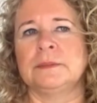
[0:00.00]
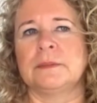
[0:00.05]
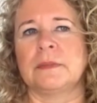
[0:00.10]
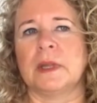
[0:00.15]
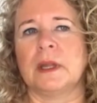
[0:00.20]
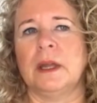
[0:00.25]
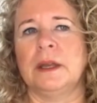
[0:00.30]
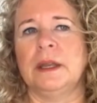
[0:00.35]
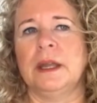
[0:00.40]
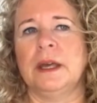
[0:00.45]

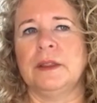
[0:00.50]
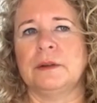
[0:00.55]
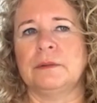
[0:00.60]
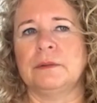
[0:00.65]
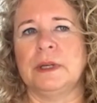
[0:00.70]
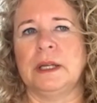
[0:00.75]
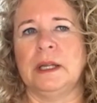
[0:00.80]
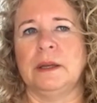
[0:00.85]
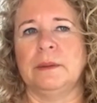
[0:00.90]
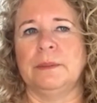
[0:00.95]
Another
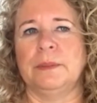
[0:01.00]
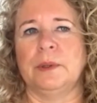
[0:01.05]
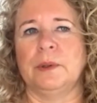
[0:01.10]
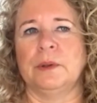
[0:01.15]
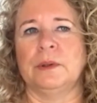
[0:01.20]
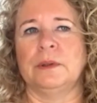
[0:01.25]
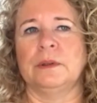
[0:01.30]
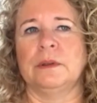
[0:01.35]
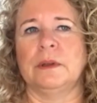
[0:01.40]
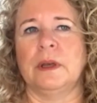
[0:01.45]
really
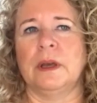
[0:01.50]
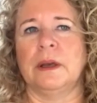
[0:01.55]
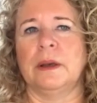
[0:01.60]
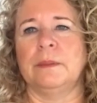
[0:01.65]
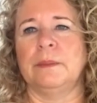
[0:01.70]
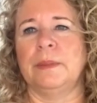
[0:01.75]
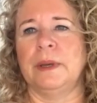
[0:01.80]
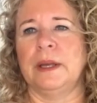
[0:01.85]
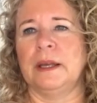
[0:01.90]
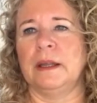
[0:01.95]
important
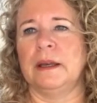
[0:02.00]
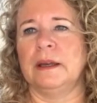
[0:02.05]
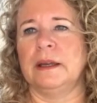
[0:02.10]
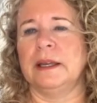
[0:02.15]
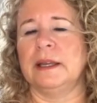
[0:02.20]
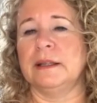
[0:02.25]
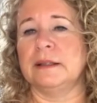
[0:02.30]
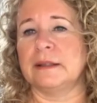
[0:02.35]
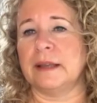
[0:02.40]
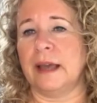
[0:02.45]
pillar
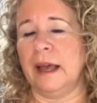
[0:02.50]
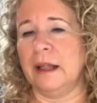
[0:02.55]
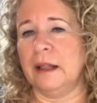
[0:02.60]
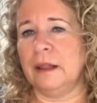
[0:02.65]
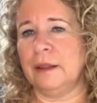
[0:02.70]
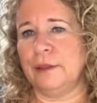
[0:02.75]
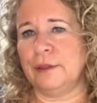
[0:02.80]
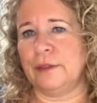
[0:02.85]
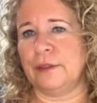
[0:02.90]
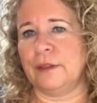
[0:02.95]
is
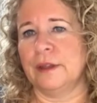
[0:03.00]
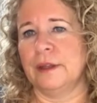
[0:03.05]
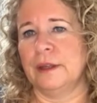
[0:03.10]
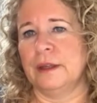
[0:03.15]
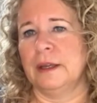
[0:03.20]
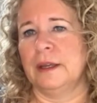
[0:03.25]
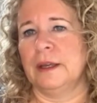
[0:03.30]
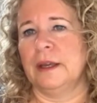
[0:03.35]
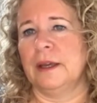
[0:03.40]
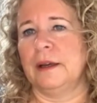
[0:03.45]
health.
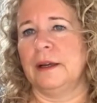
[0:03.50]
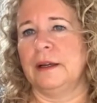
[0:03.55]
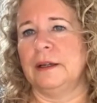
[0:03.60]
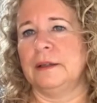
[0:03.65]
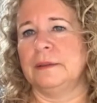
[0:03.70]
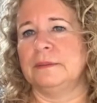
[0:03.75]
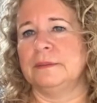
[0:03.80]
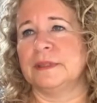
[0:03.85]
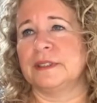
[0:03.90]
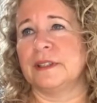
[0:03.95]

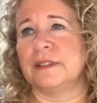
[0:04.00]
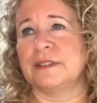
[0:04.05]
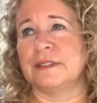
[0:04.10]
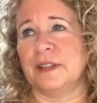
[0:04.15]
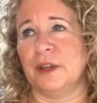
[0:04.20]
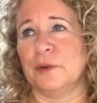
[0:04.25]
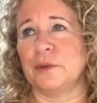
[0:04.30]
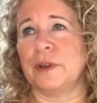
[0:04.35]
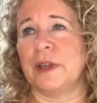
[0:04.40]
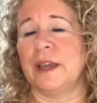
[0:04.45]
So
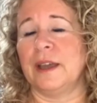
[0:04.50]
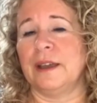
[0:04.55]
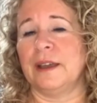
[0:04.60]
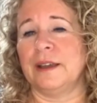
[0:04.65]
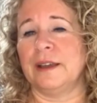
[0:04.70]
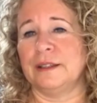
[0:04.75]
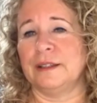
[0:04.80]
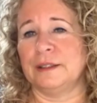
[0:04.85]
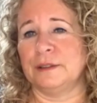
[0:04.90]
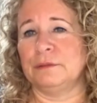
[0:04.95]
self-care
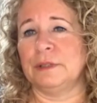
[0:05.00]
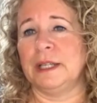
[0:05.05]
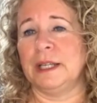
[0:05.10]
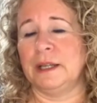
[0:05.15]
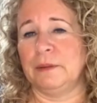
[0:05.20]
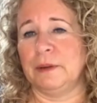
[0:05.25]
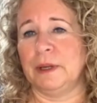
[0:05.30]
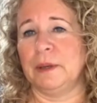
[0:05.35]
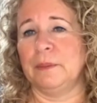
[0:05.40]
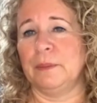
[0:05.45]
is
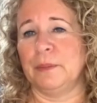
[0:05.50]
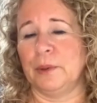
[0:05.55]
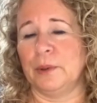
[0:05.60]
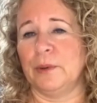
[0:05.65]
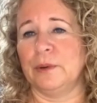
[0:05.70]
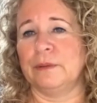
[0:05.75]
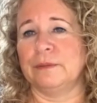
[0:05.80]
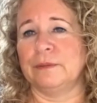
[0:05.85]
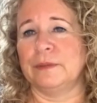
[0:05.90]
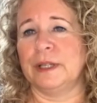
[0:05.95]
really, really
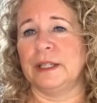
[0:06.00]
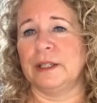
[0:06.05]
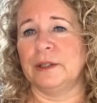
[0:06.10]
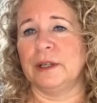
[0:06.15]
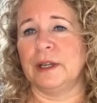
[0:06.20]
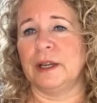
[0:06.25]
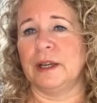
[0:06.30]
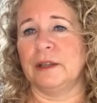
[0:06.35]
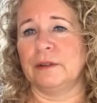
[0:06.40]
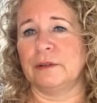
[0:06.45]
important when
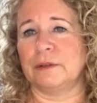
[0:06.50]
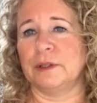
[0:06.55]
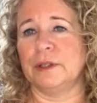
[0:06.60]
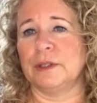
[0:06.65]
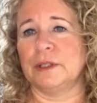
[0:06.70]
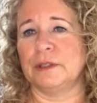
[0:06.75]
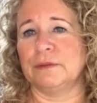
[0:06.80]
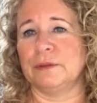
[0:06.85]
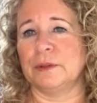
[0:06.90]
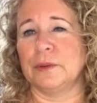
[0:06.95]
you're going through
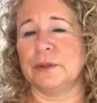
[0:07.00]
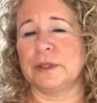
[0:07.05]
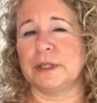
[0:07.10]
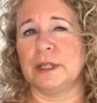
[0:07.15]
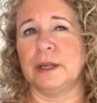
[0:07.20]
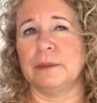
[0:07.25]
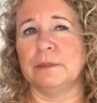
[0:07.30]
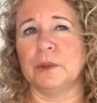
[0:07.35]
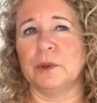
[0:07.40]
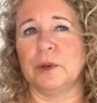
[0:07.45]
your divorce,
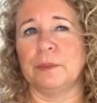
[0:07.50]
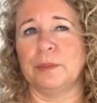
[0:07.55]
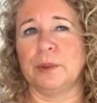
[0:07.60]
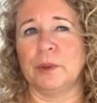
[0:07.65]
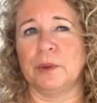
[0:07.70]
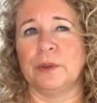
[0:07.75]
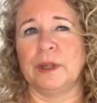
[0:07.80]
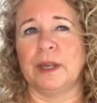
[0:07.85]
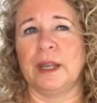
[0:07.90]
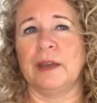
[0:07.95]
you know, more
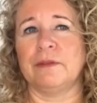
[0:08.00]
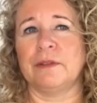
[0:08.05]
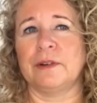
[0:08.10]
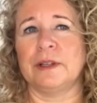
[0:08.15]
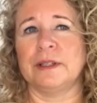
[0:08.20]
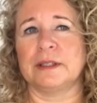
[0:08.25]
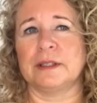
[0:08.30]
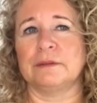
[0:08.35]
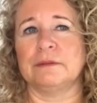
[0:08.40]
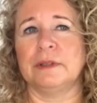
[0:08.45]
important than ever.
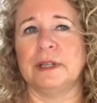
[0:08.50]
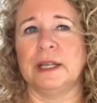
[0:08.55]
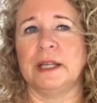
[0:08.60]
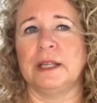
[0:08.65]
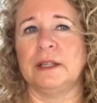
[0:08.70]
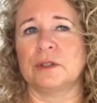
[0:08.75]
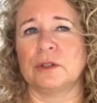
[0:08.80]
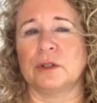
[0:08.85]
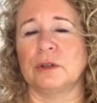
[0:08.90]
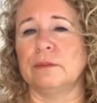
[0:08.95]
It's a
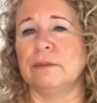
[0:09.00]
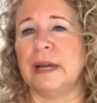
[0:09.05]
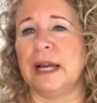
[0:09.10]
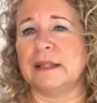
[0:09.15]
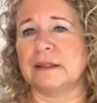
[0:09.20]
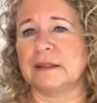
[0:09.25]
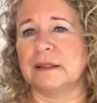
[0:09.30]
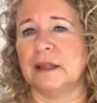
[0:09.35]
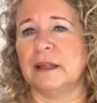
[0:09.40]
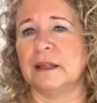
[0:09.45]
really
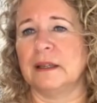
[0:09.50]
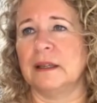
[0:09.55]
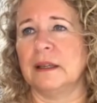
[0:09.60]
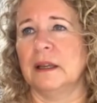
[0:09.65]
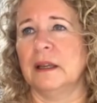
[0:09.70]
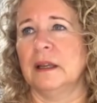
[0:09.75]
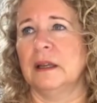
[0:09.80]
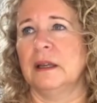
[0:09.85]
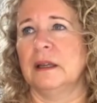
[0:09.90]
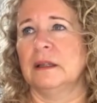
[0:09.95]
traumatic,
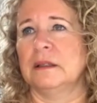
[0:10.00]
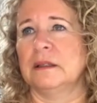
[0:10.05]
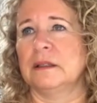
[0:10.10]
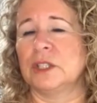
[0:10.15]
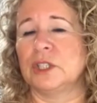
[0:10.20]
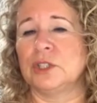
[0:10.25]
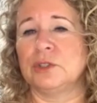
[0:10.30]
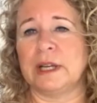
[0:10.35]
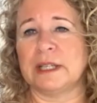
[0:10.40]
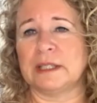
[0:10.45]

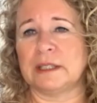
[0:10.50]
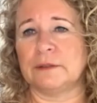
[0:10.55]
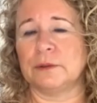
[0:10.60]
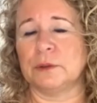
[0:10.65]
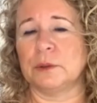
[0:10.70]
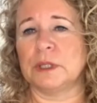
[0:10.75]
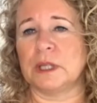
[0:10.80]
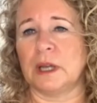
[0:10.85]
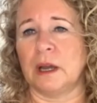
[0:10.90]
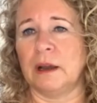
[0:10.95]

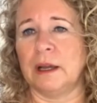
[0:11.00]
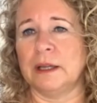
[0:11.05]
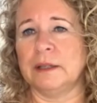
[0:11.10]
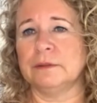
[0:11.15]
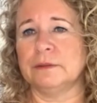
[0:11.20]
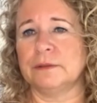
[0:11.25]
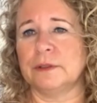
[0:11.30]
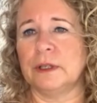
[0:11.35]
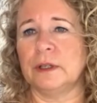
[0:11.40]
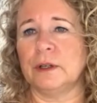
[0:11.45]
stressful
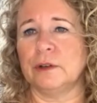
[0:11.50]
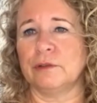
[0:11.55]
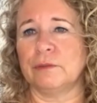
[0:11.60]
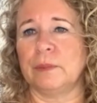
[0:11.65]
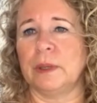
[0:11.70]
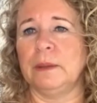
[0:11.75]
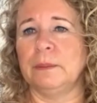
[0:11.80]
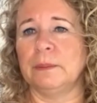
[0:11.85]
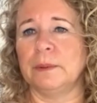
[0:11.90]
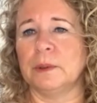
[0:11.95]
time for a lot of
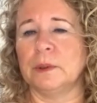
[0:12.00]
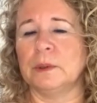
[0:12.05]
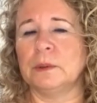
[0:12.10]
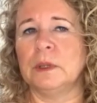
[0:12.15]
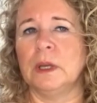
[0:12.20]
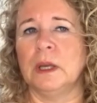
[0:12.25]
people.